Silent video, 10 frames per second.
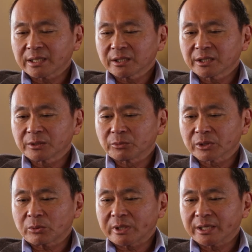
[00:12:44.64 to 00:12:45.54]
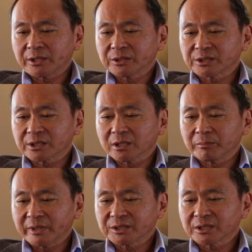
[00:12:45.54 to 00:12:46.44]
I think it requires
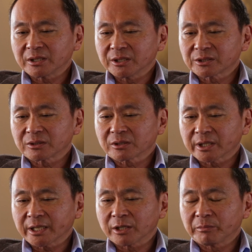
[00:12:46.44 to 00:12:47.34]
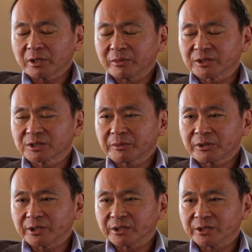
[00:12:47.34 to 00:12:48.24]
basically a certain kind of public
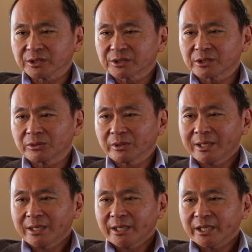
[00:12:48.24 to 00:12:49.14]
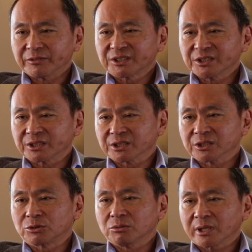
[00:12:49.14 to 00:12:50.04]
spiritedness. So, mm-hmm. if
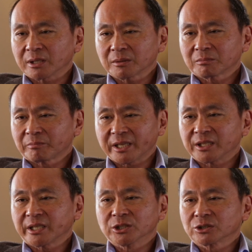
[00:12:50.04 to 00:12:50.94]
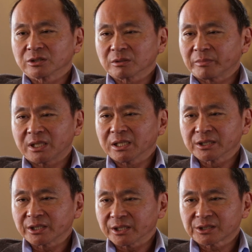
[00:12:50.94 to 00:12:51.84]
citizens do not pay attention to
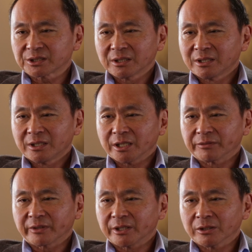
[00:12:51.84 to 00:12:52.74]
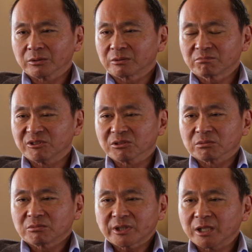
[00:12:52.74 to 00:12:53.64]
politics, if they don't,
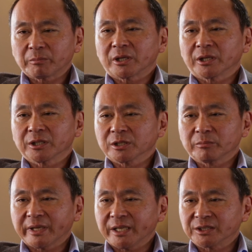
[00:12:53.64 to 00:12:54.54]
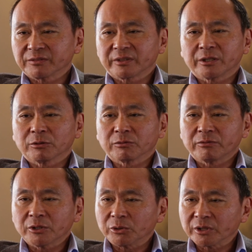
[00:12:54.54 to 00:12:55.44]
take part in debates, if they don't
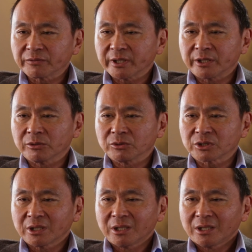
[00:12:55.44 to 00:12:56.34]
vote, if they don't